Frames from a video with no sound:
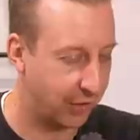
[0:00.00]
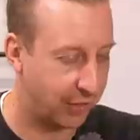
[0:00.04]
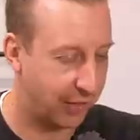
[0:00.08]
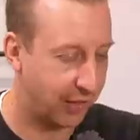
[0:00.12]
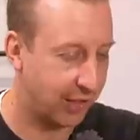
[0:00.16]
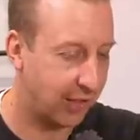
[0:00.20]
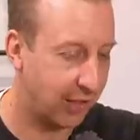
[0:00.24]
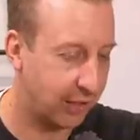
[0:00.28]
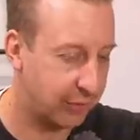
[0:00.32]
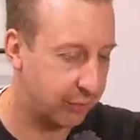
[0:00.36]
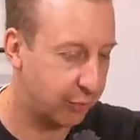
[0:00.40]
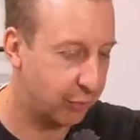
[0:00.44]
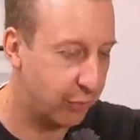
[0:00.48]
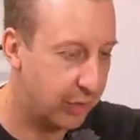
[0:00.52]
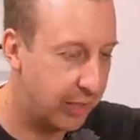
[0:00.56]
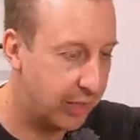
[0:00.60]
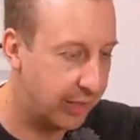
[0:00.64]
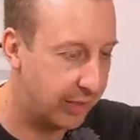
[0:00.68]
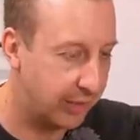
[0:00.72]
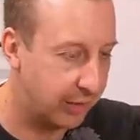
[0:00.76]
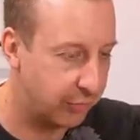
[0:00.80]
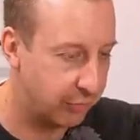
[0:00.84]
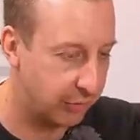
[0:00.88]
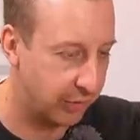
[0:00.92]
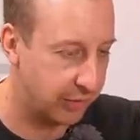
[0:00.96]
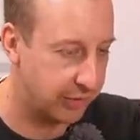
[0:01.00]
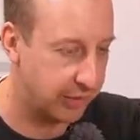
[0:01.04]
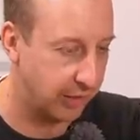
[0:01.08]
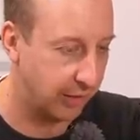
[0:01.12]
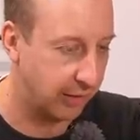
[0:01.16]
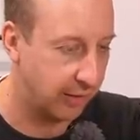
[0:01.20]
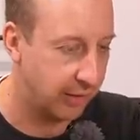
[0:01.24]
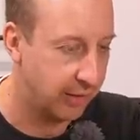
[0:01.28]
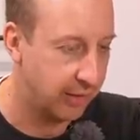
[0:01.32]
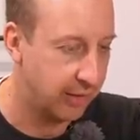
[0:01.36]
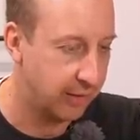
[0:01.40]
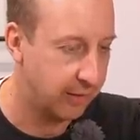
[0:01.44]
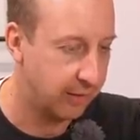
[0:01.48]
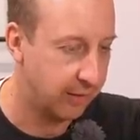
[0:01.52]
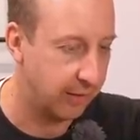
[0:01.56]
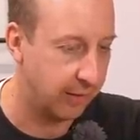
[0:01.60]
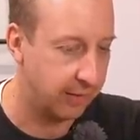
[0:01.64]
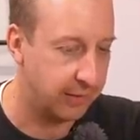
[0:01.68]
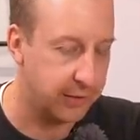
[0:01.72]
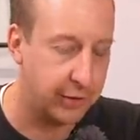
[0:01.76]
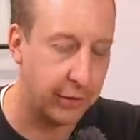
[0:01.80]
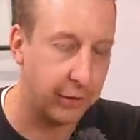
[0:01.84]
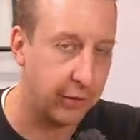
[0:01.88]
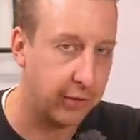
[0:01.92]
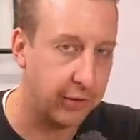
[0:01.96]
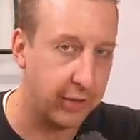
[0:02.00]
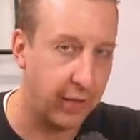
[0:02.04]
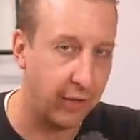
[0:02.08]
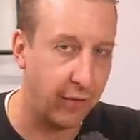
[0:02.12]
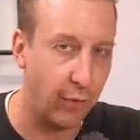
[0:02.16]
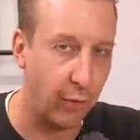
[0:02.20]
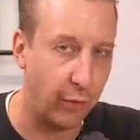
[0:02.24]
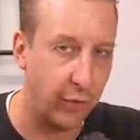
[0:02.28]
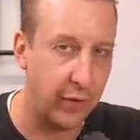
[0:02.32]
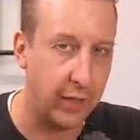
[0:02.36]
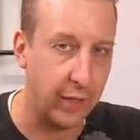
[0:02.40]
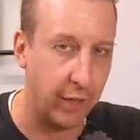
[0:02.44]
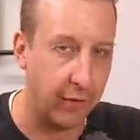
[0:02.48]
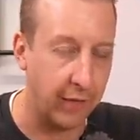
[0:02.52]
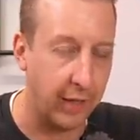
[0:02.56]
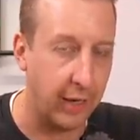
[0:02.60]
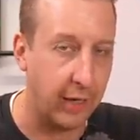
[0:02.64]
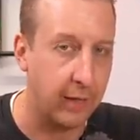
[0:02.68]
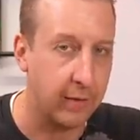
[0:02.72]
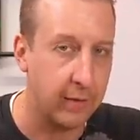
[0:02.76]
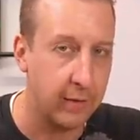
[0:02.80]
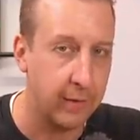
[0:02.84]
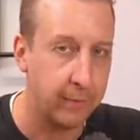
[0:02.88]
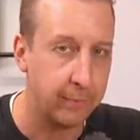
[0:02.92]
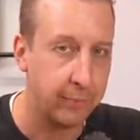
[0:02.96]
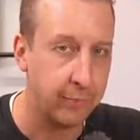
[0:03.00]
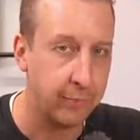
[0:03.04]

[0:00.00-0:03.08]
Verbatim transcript: I think that's really interesting, and it's a good idea for a video there,